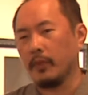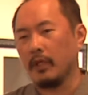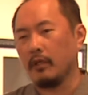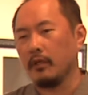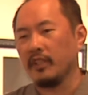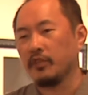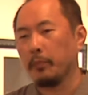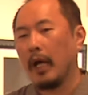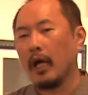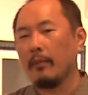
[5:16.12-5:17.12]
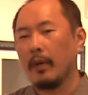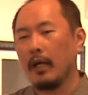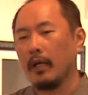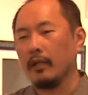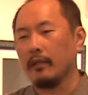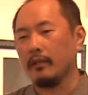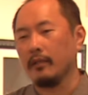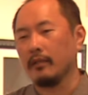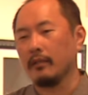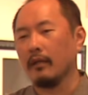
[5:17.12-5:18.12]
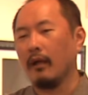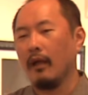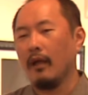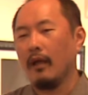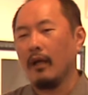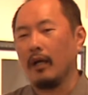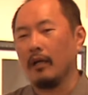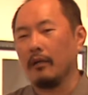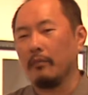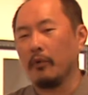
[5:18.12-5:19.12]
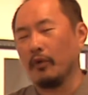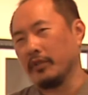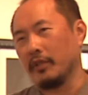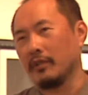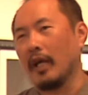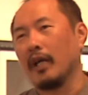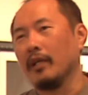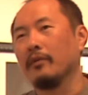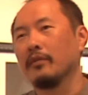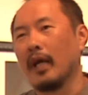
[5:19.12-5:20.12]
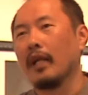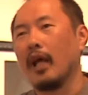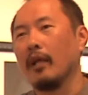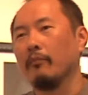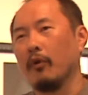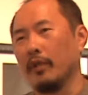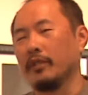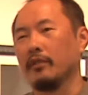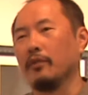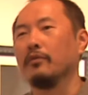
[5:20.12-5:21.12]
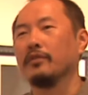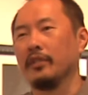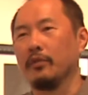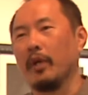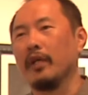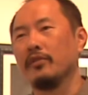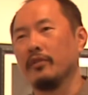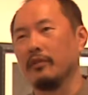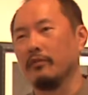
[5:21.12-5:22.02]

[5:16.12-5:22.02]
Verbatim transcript: uh, inspired by the uh uh, politi- Thai, Thailand political situation.